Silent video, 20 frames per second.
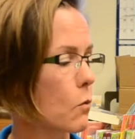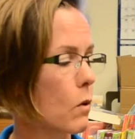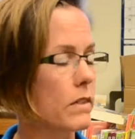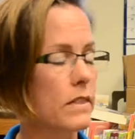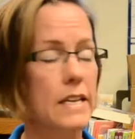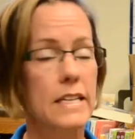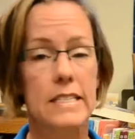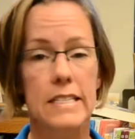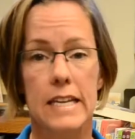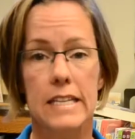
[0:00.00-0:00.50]

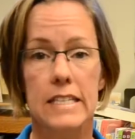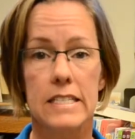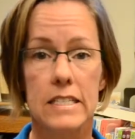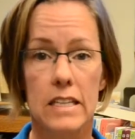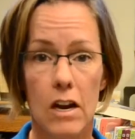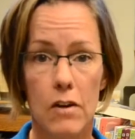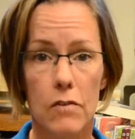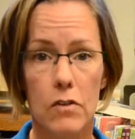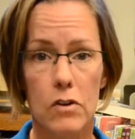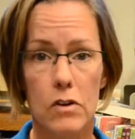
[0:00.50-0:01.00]
things they
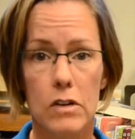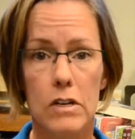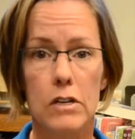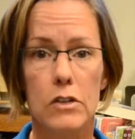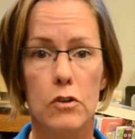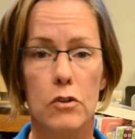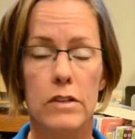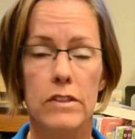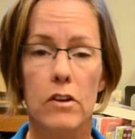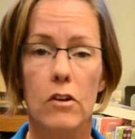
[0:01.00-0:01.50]
discovered
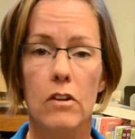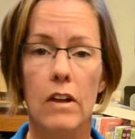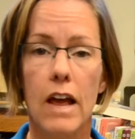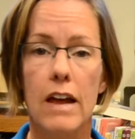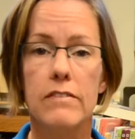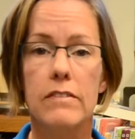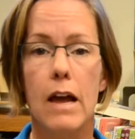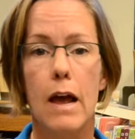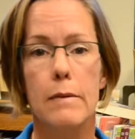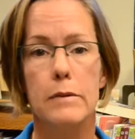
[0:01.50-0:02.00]
during their
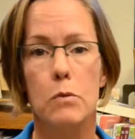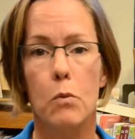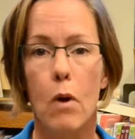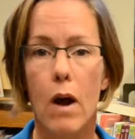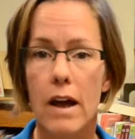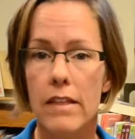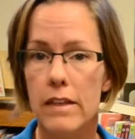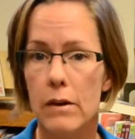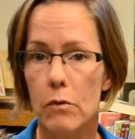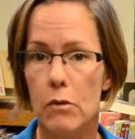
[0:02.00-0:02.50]
lifetimes,
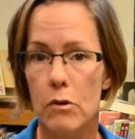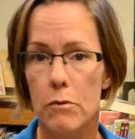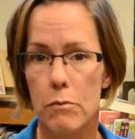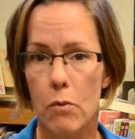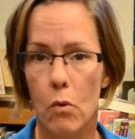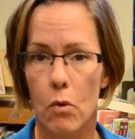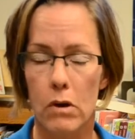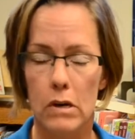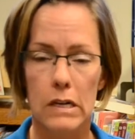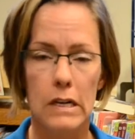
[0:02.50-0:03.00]
why they were
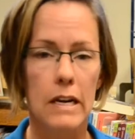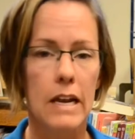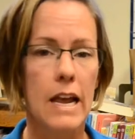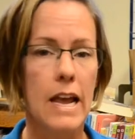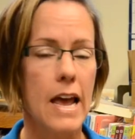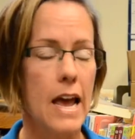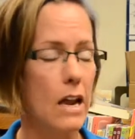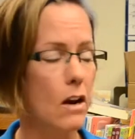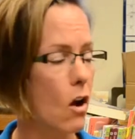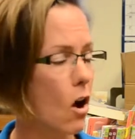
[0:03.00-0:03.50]
important,
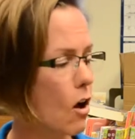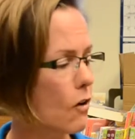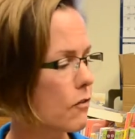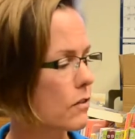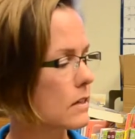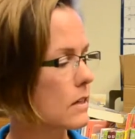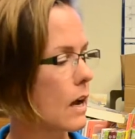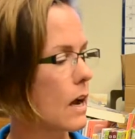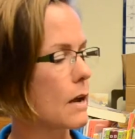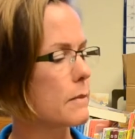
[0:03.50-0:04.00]
and
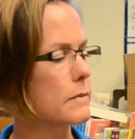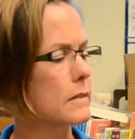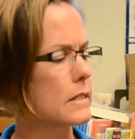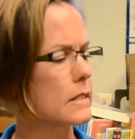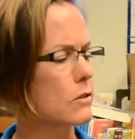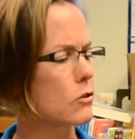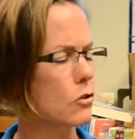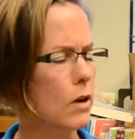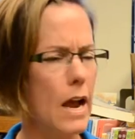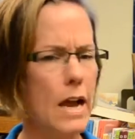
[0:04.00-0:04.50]
oftentimes
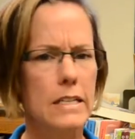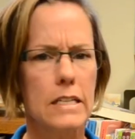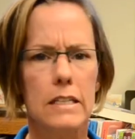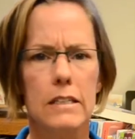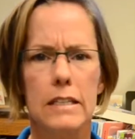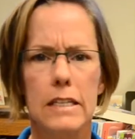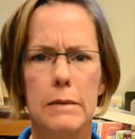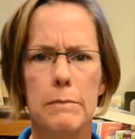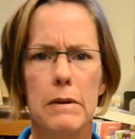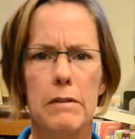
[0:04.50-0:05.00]

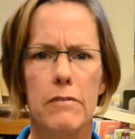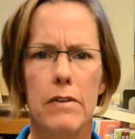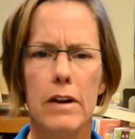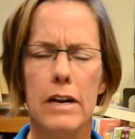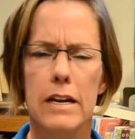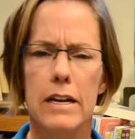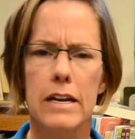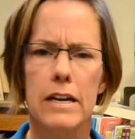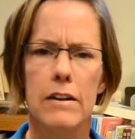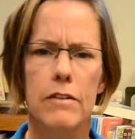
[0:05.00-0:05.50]
tragically, but
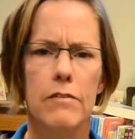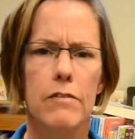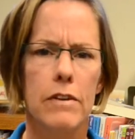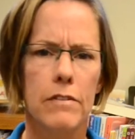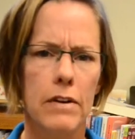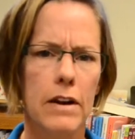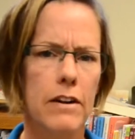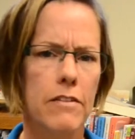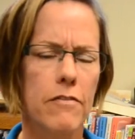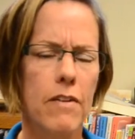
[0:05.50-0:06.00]
in a
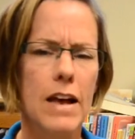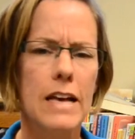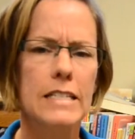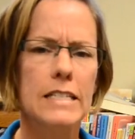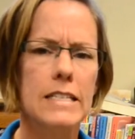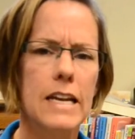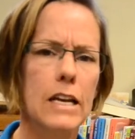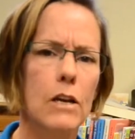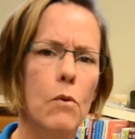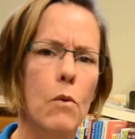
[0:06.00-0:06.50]
very
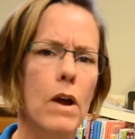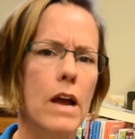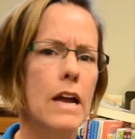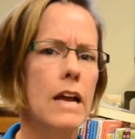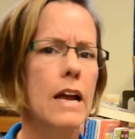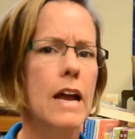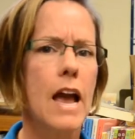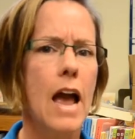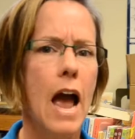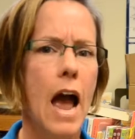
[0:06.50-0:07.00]
fascinating
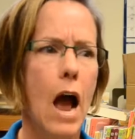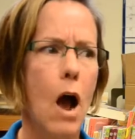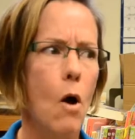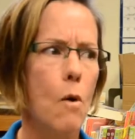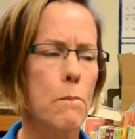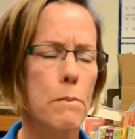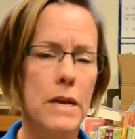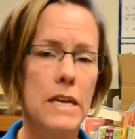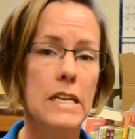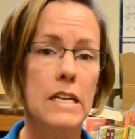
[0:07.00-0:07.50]
way, how
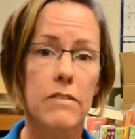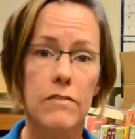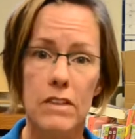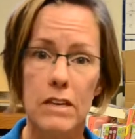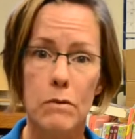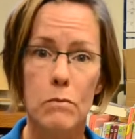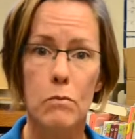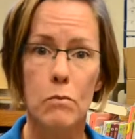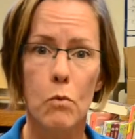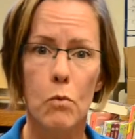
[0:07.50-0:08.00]
many of
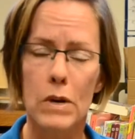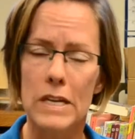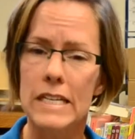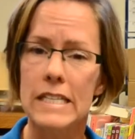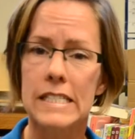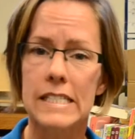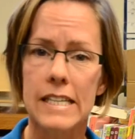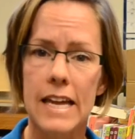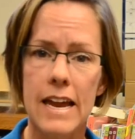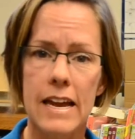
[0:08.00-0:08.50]
them went
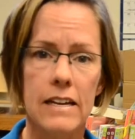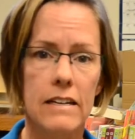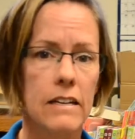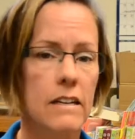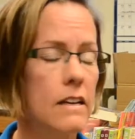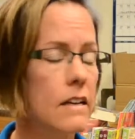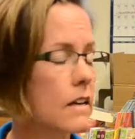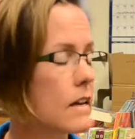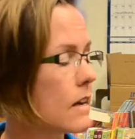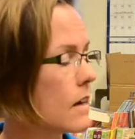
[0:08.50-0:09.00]
insane.
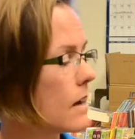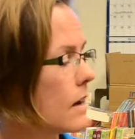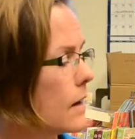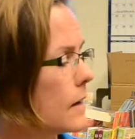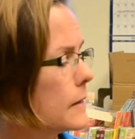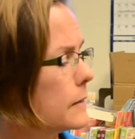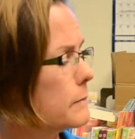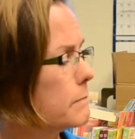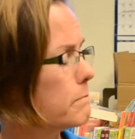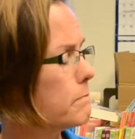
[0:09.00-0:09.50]

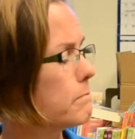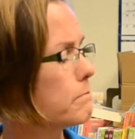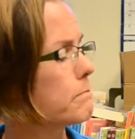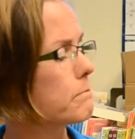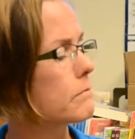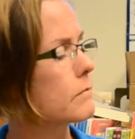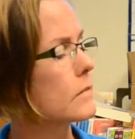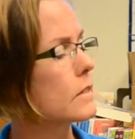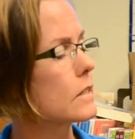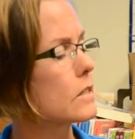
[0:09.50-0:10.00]

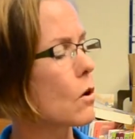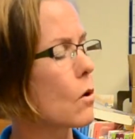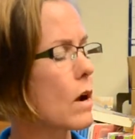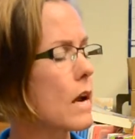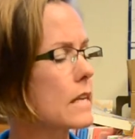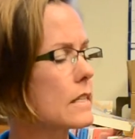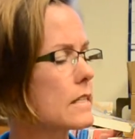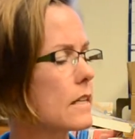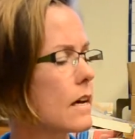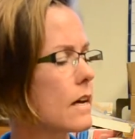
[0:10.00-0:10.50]
So
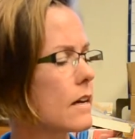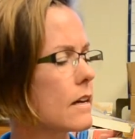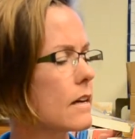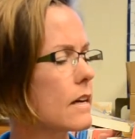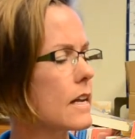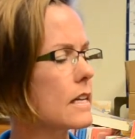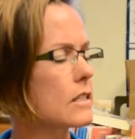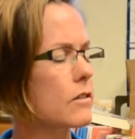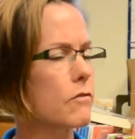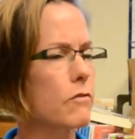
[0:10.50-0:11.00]

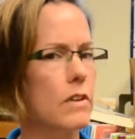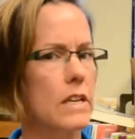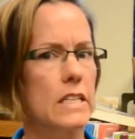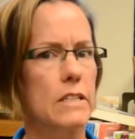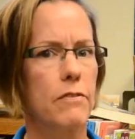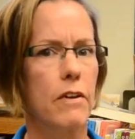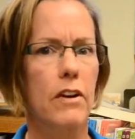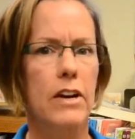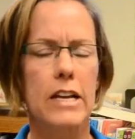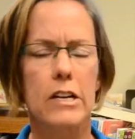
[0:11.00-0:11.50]
it's very